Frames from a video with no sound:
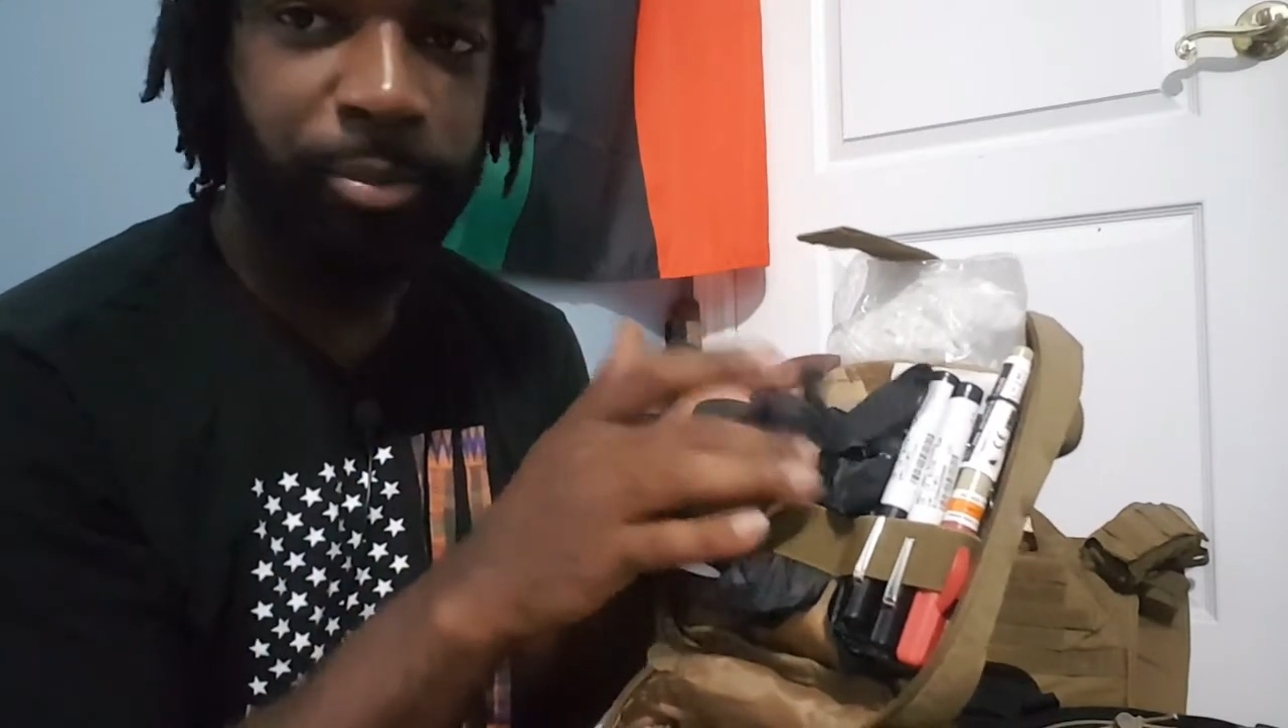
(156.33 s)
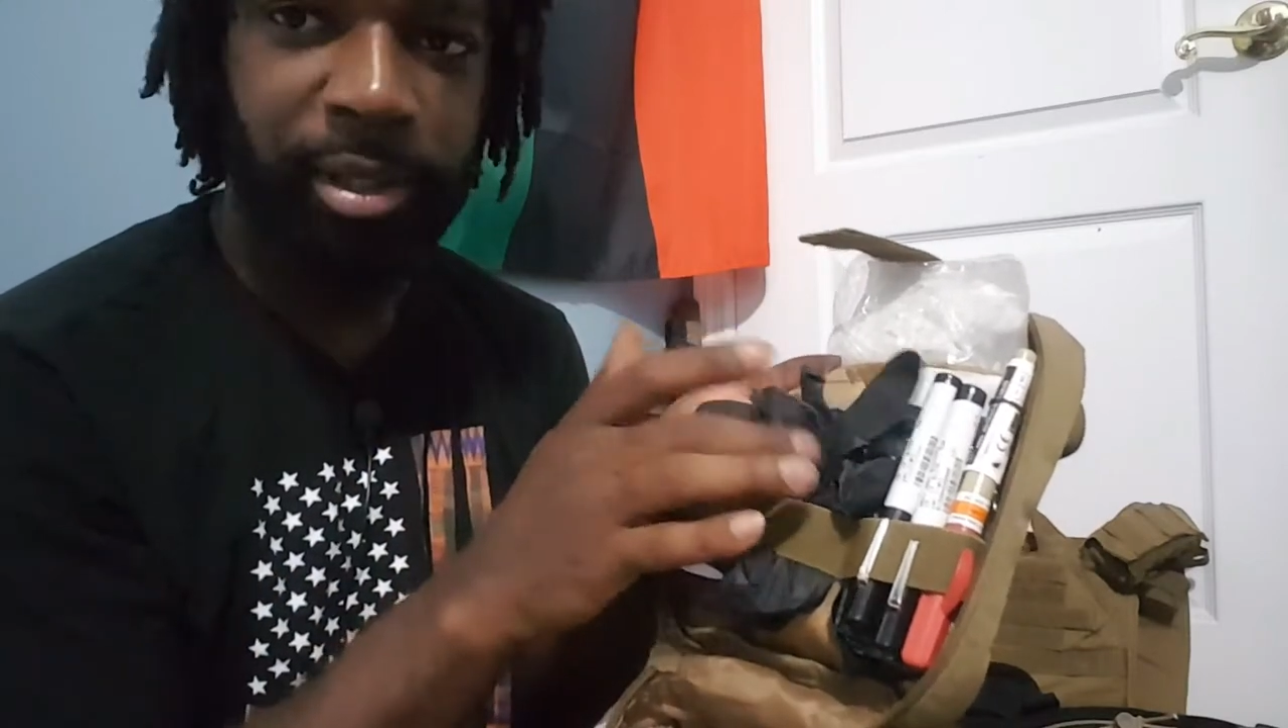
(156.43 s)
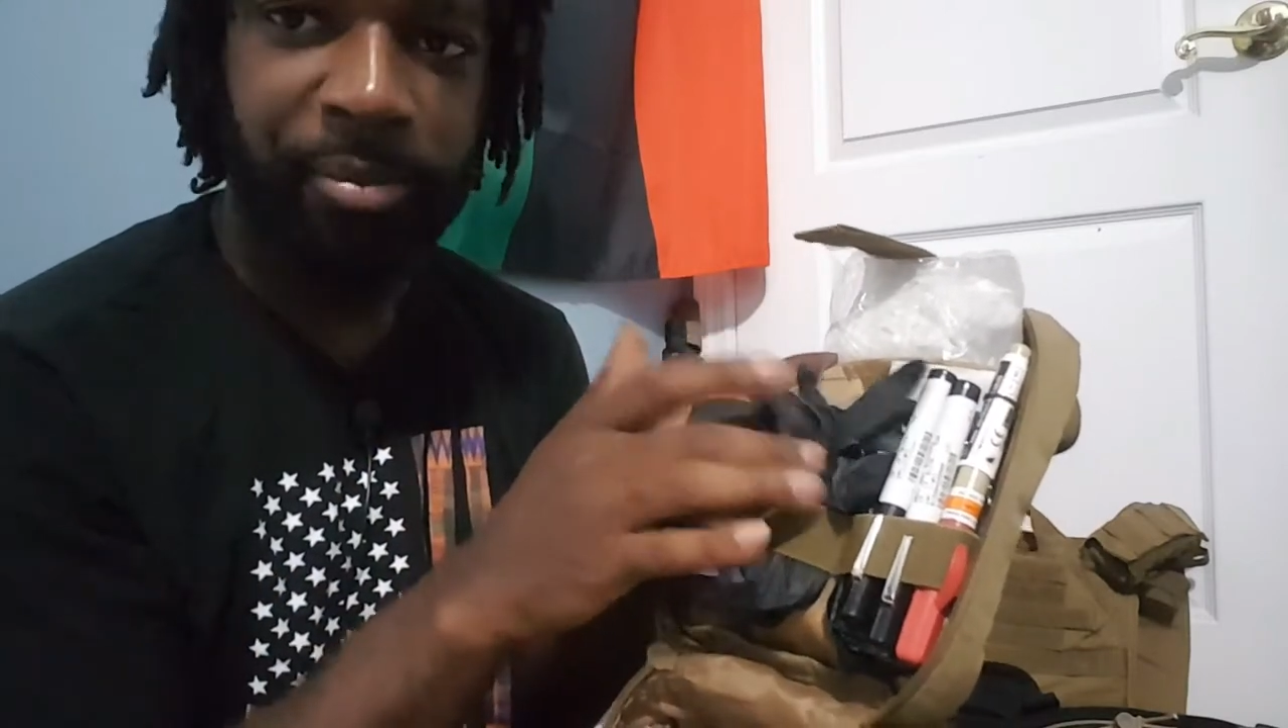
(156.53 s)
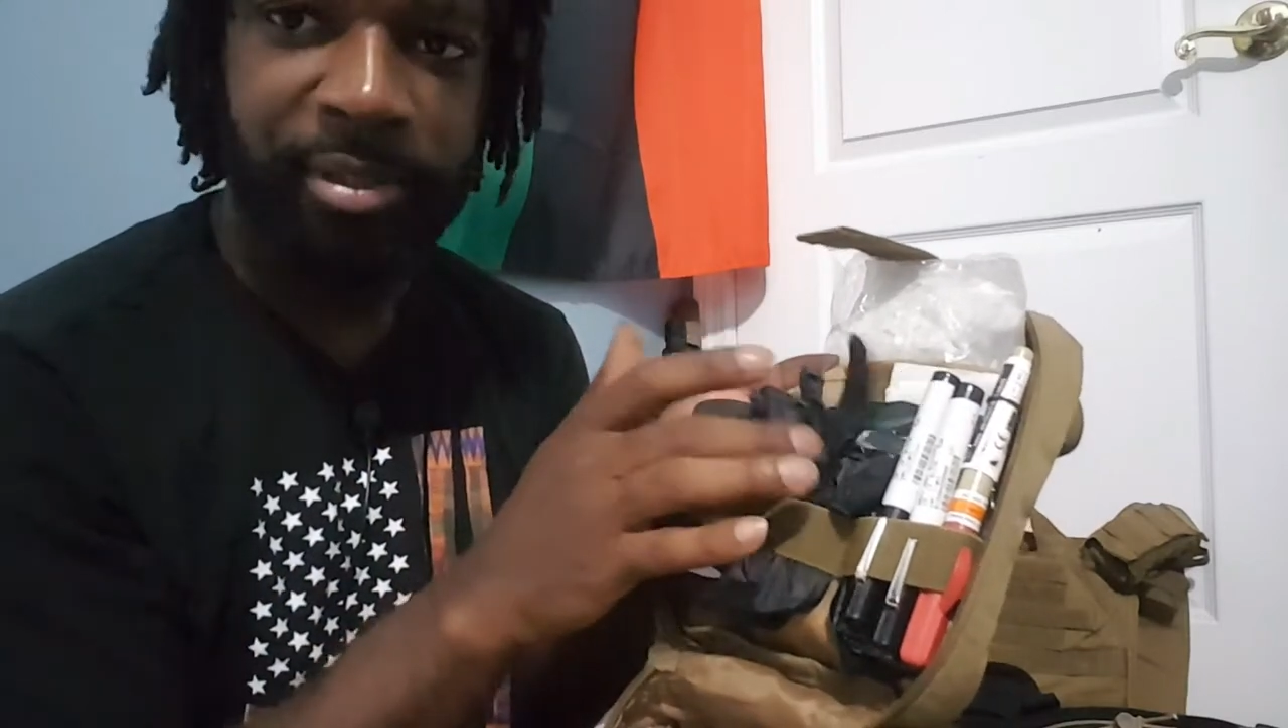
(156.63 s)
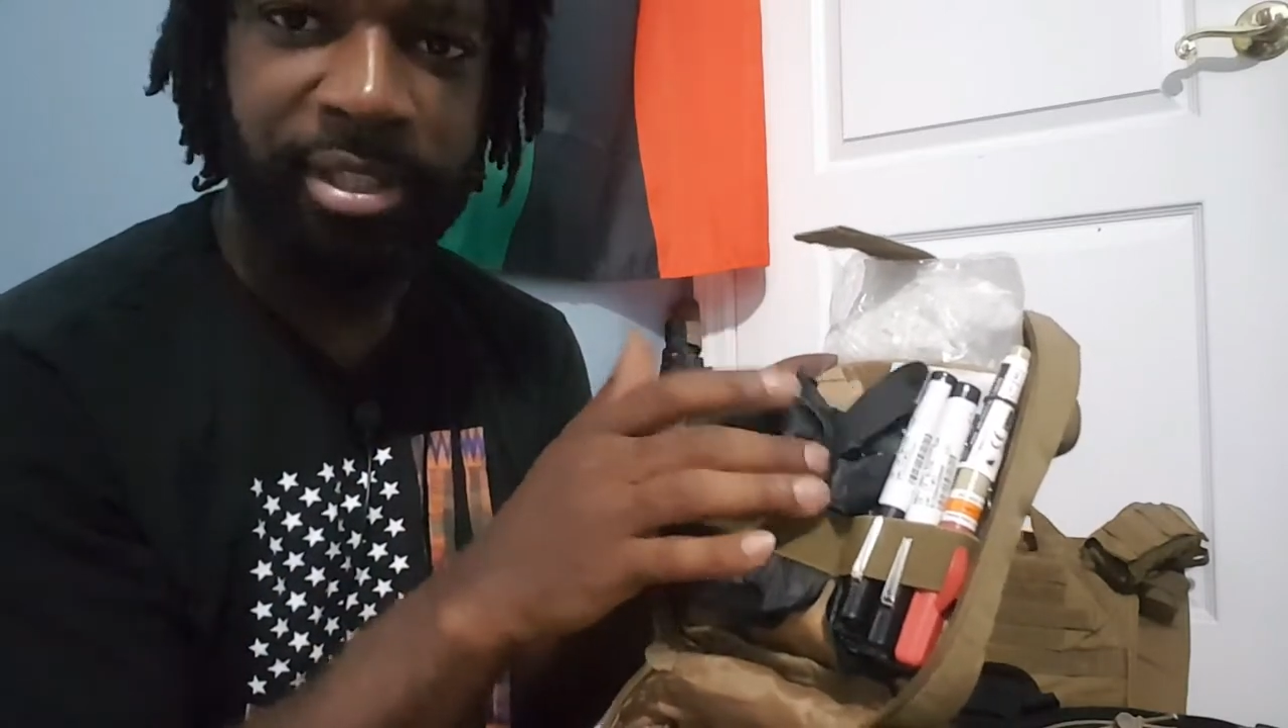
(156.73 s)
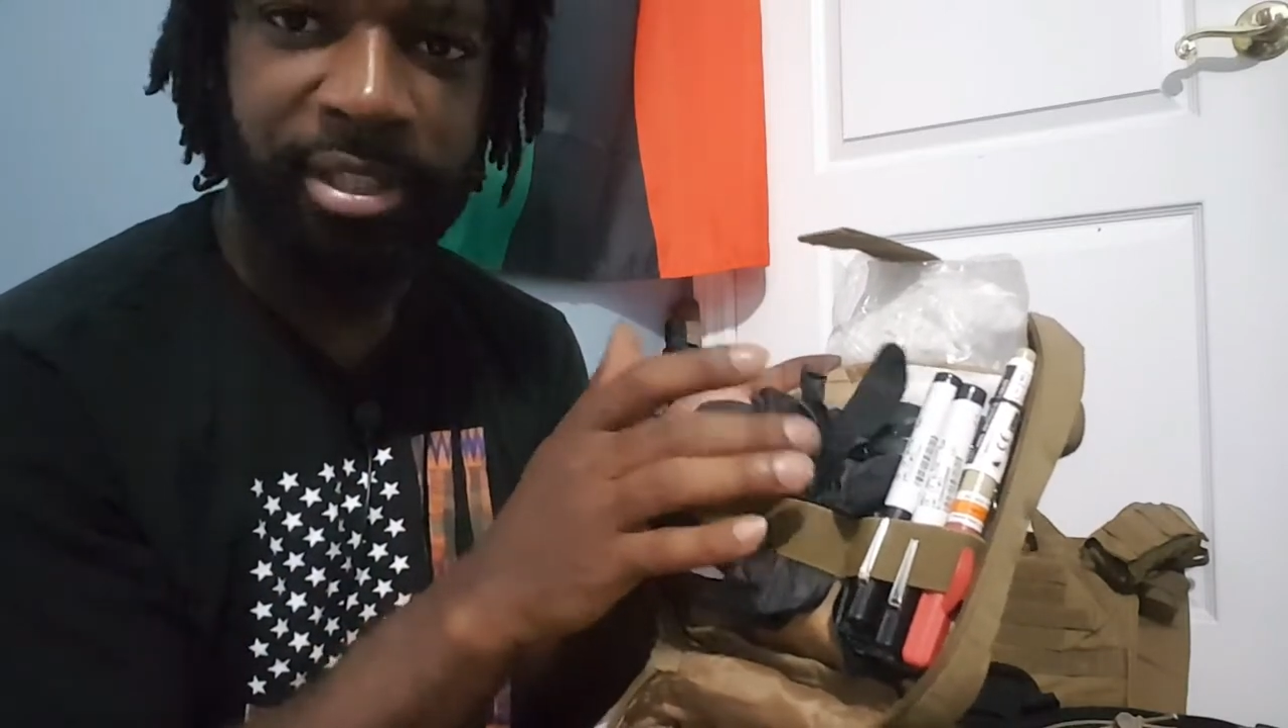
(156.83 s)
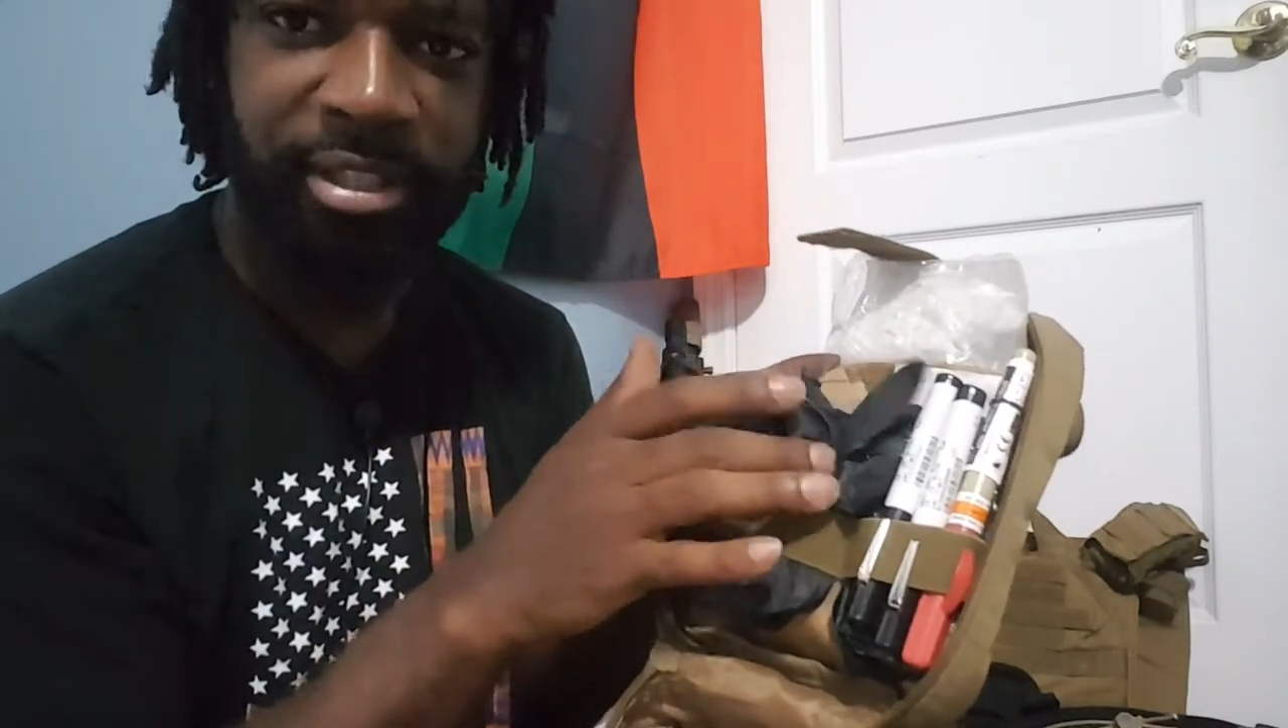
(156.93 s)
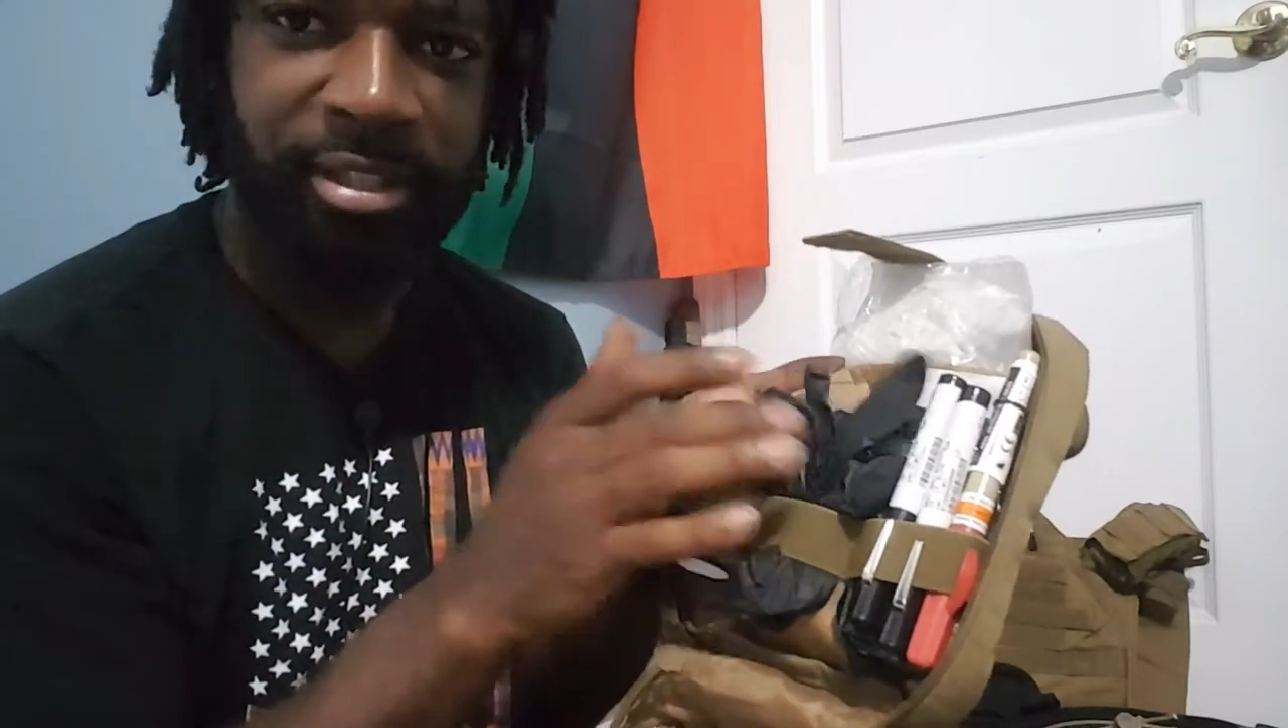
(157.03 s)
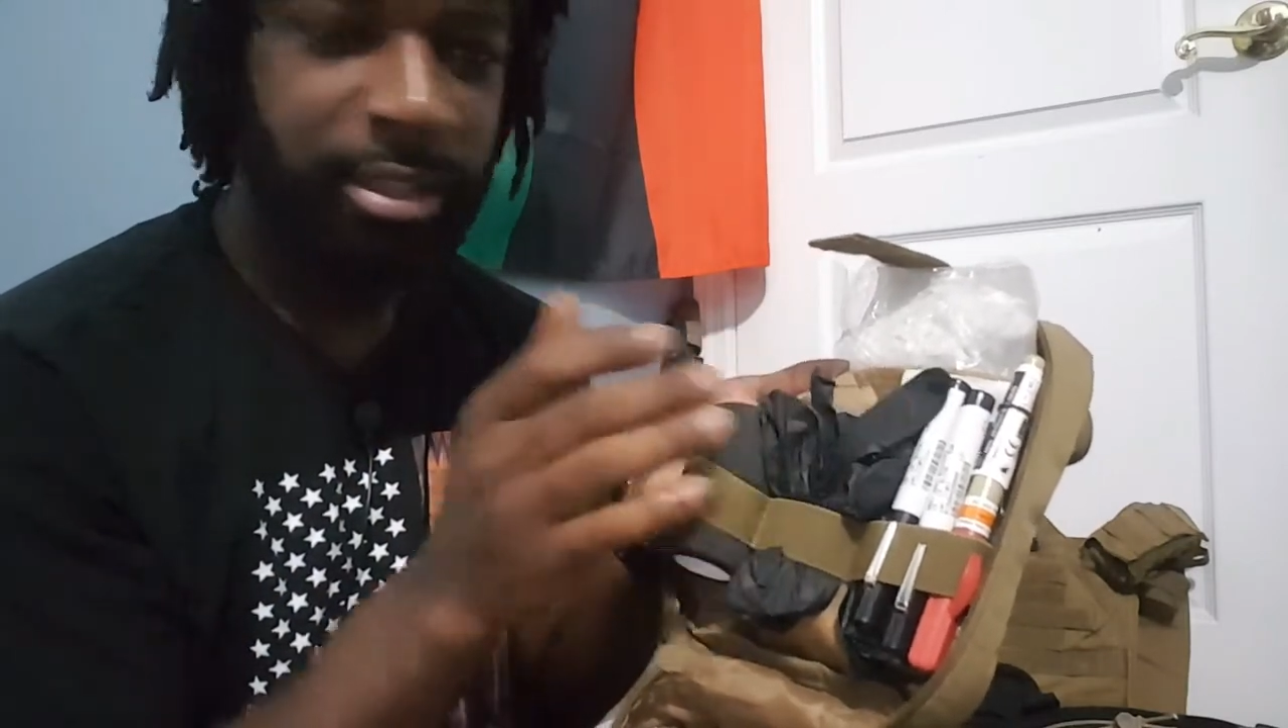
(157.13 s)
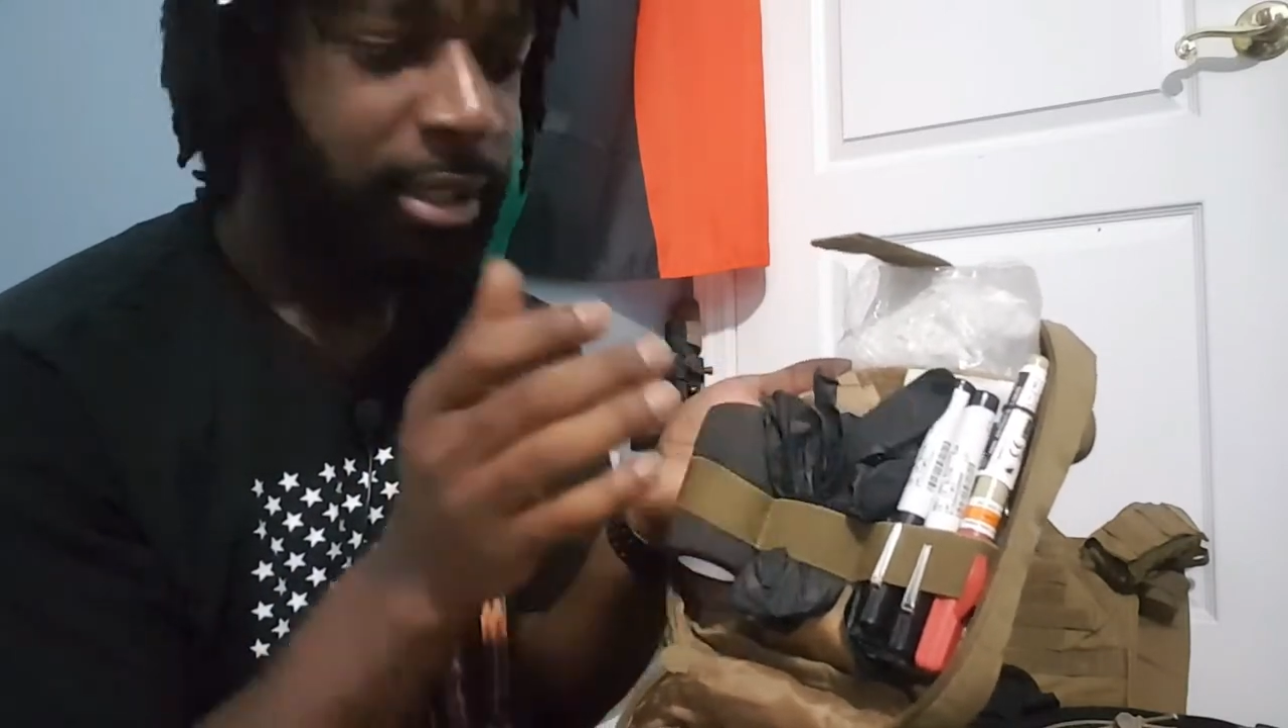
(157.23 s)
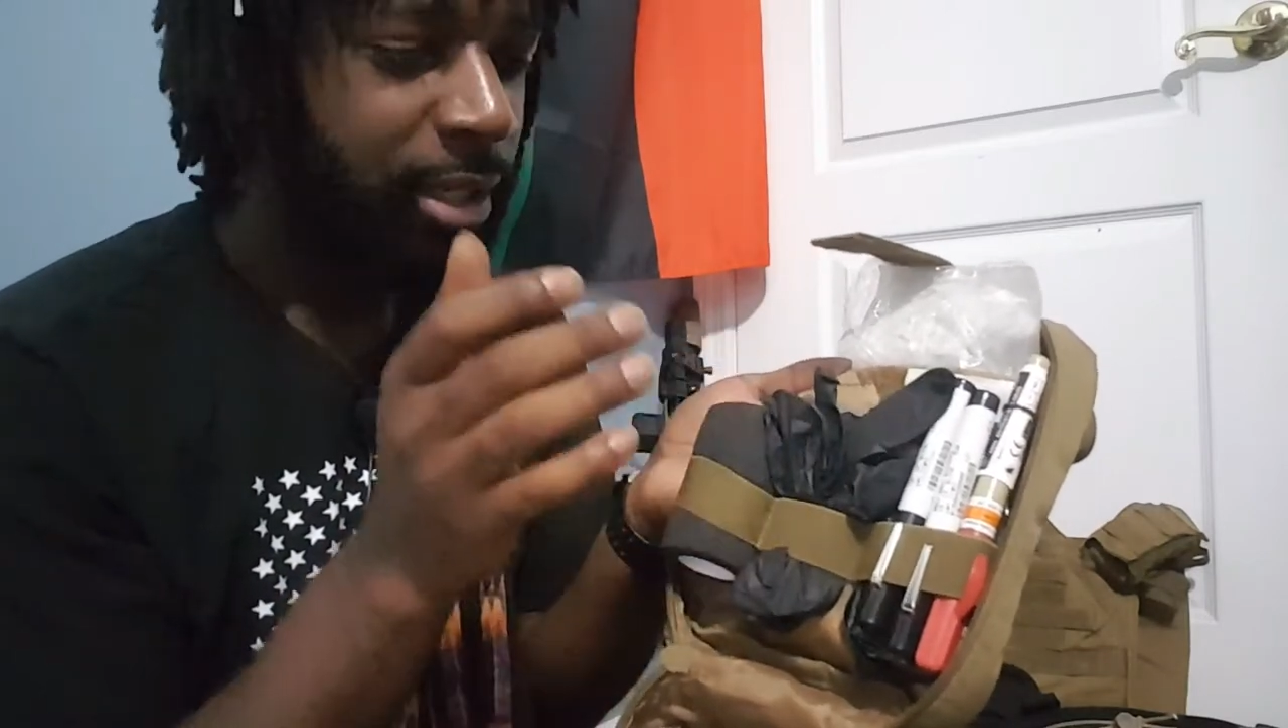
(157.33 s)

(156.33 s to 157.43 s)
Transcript: purposes,